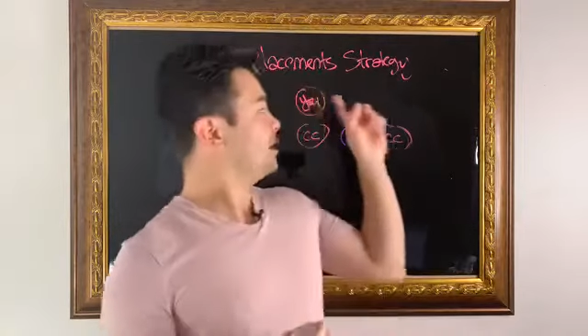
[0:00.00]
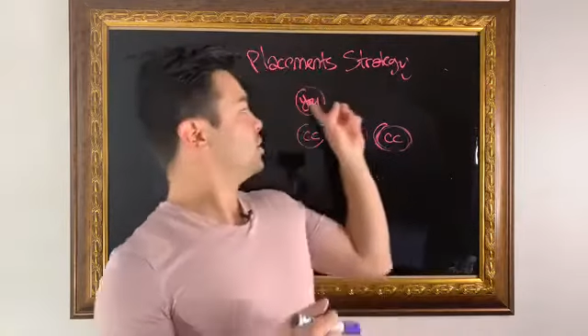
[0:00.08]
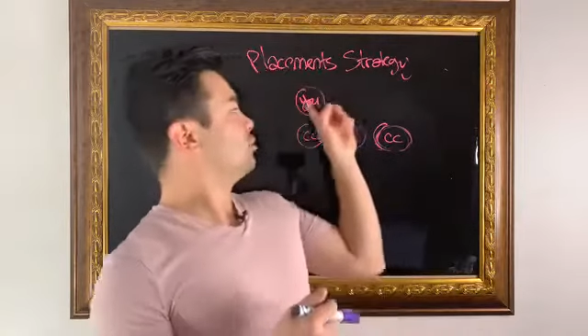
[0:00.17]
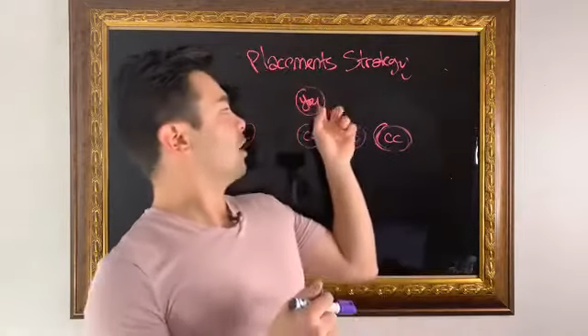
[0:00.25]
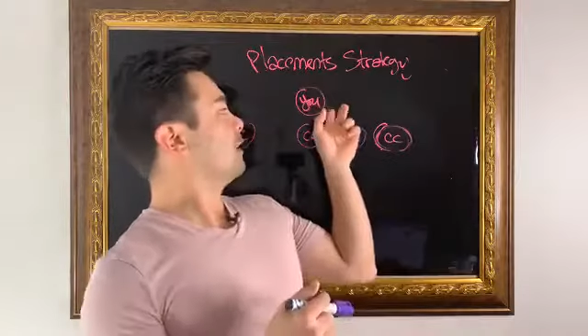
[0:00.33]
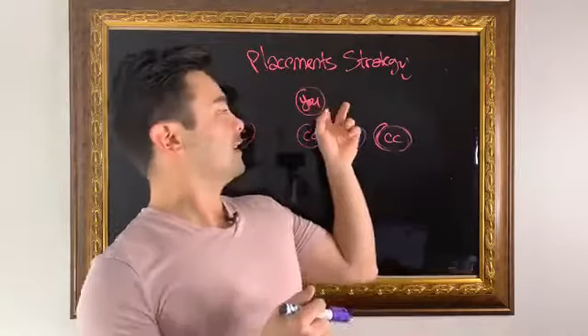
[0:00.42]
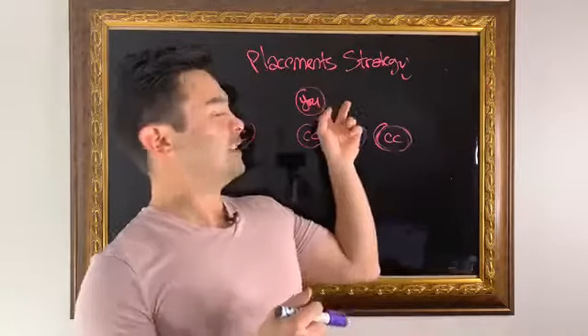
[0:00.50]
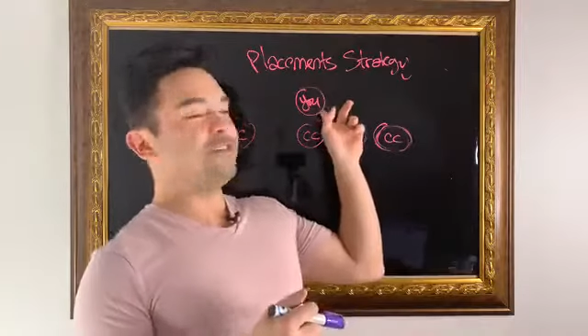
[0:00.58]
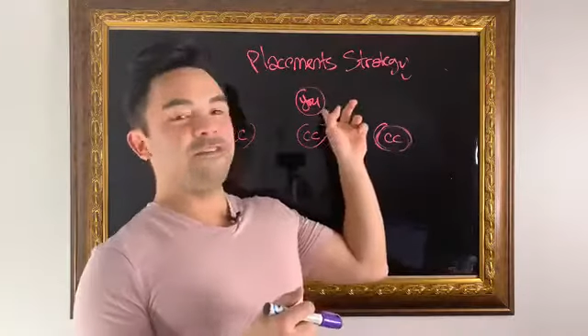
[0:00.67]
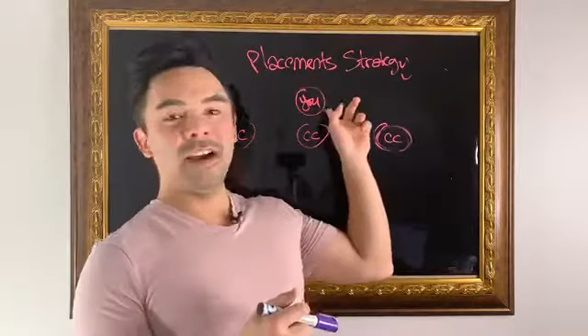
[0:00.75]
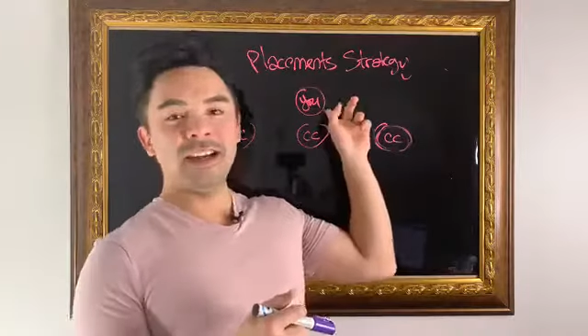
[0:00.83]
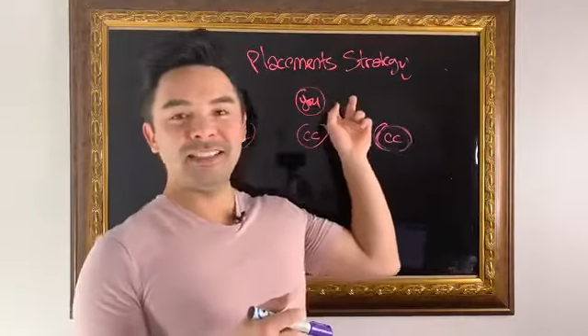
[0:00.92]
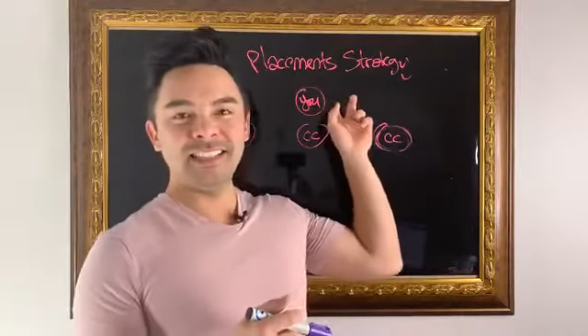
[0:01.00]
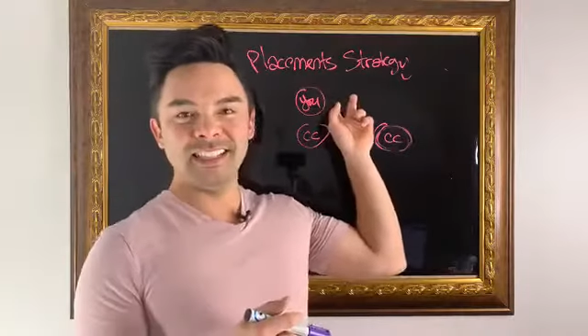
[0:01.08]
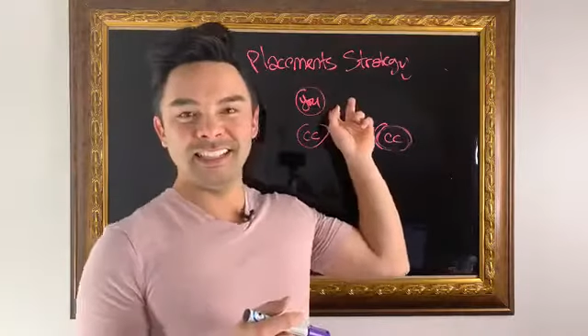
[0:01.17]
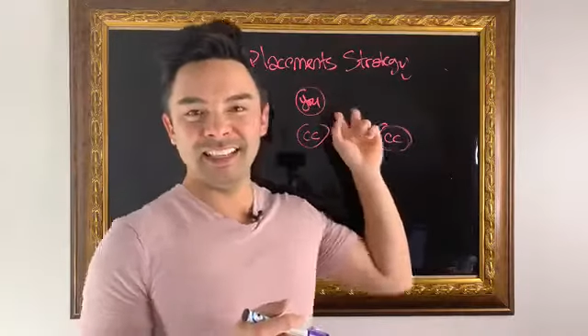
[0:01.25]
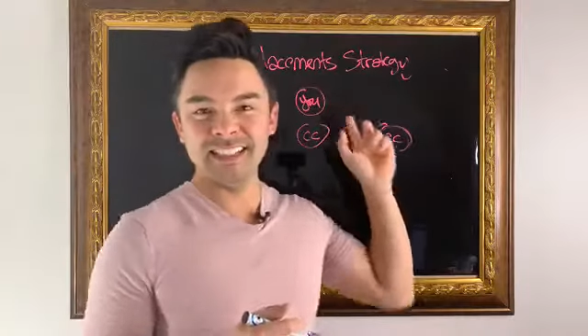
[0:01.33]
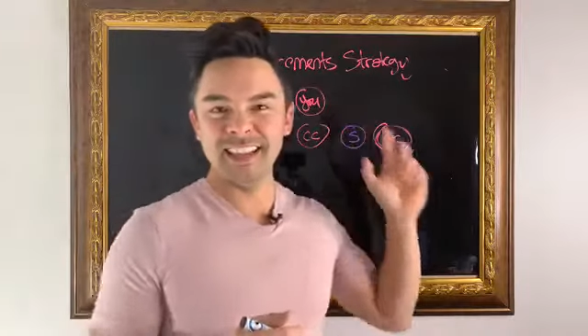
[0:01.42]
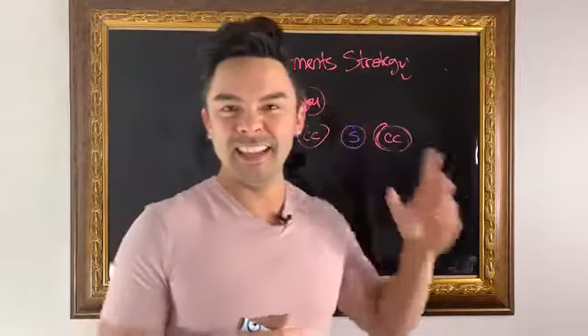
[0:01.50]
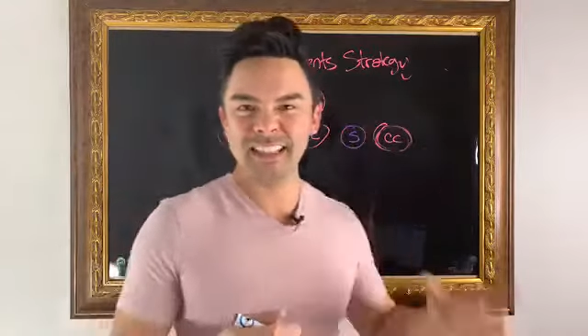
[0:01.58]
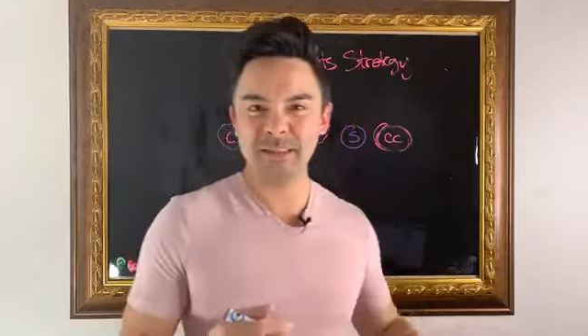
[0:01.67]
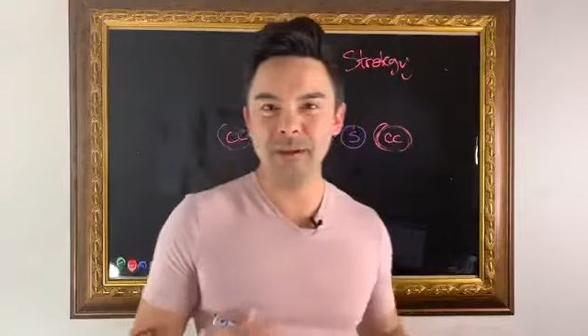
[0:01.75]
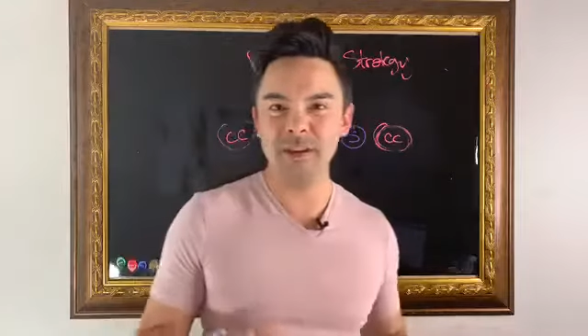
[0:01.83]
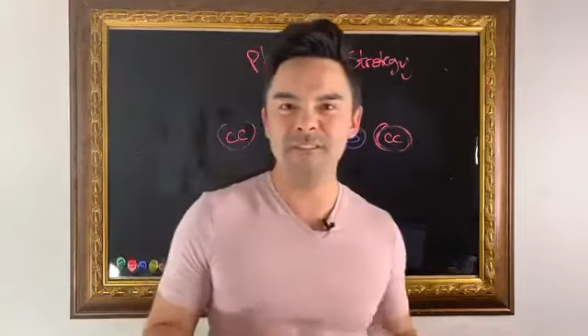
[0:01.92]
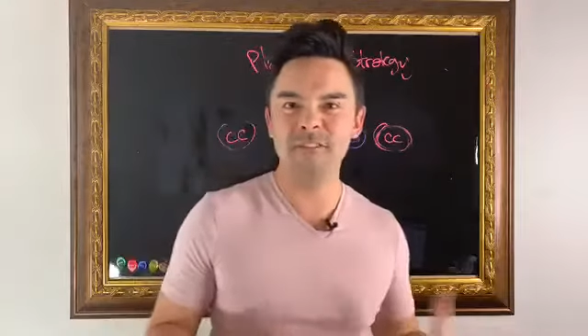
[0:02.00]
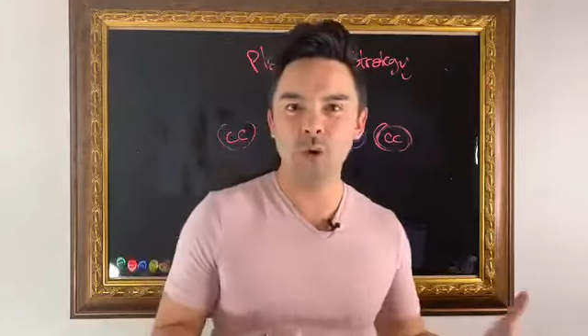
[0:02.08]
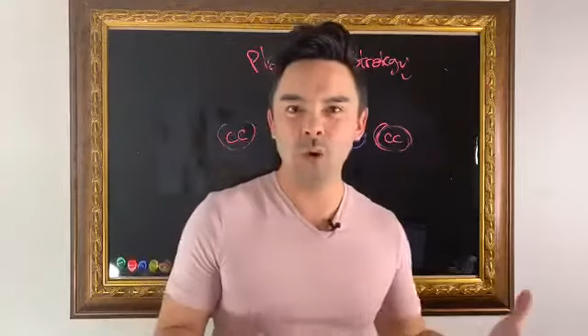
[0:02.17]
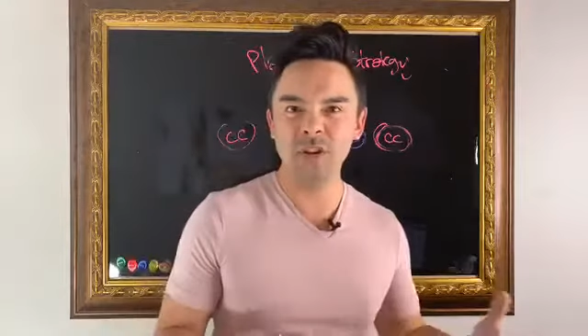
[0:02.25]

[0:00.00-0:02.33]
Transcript: struggling to find CCs and it's been 4,